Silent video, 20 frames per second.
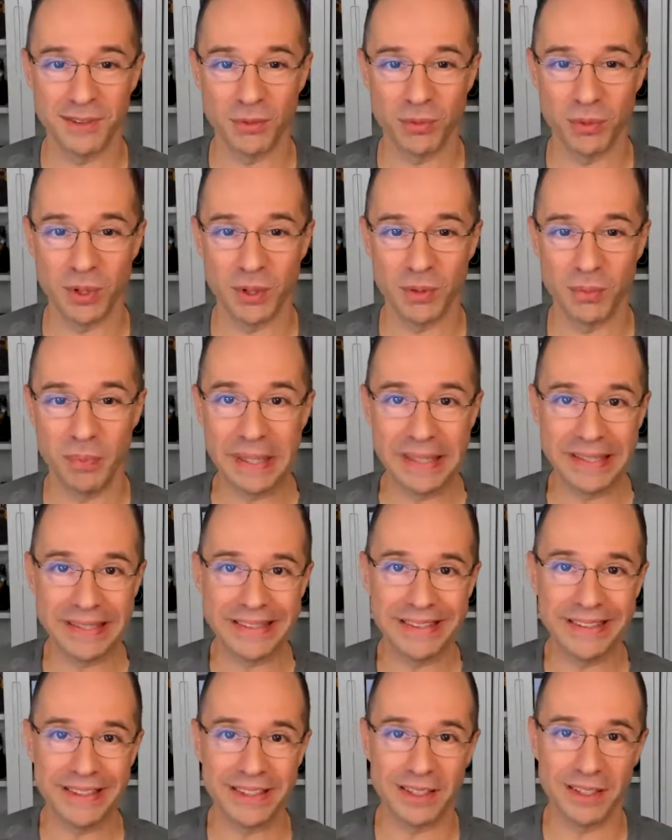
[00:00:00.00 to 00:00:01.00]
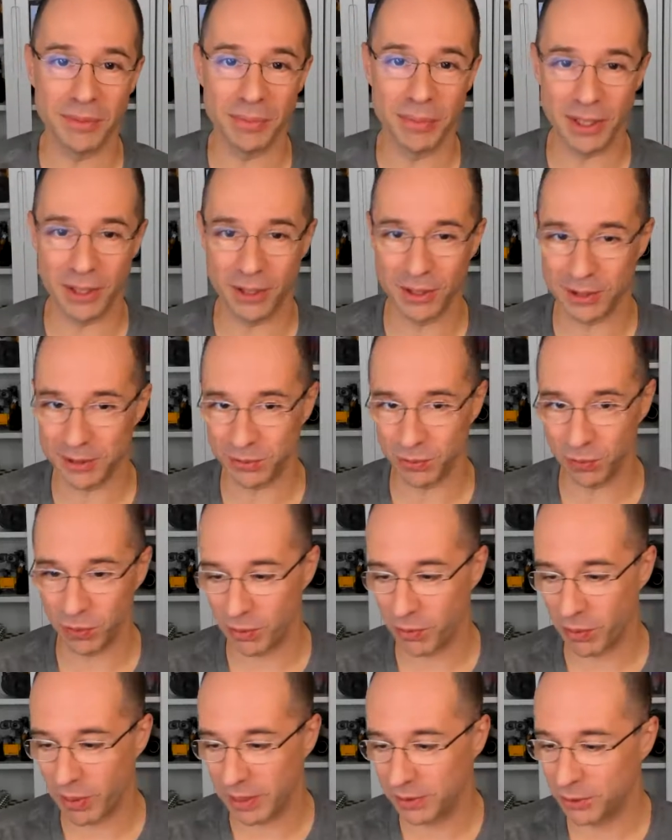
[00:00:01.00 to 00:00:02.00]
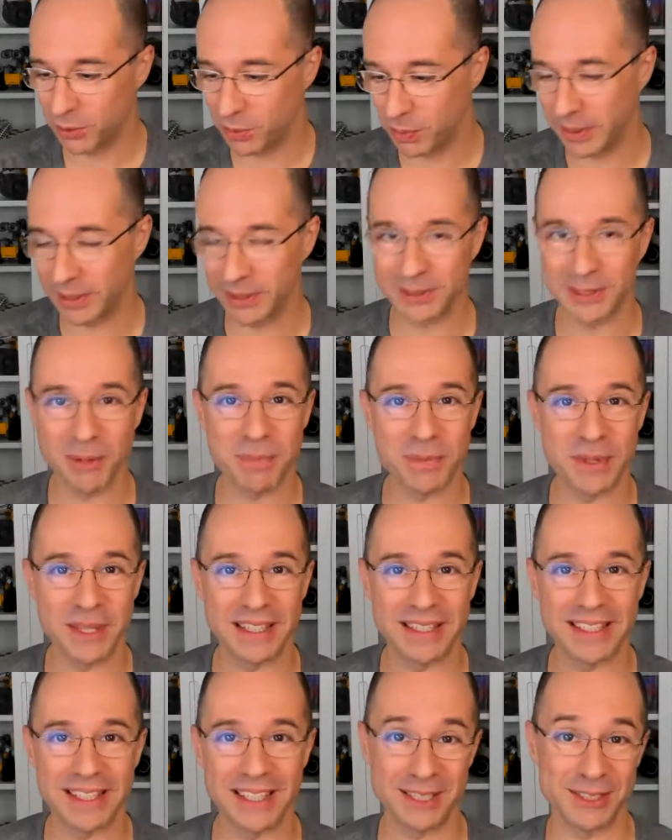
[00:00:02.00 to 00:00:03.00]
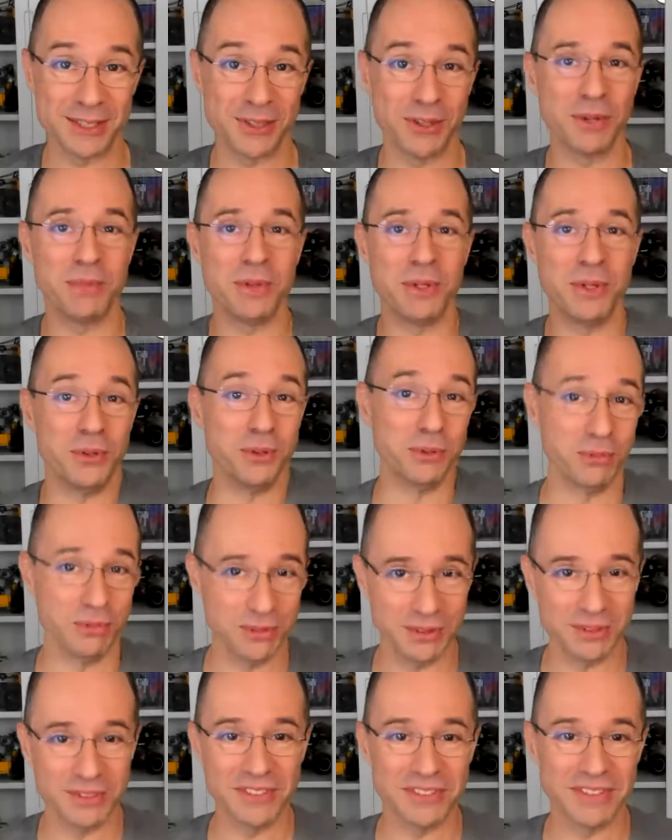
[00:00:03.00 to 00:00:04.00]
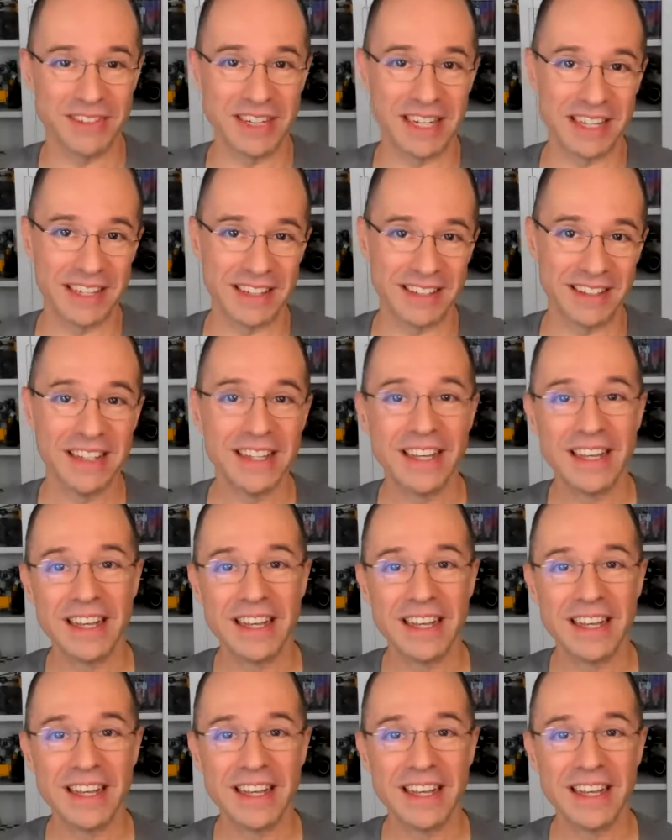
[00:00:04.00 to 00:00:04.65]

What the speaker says: We're building because we want to build something that is going to be used, right?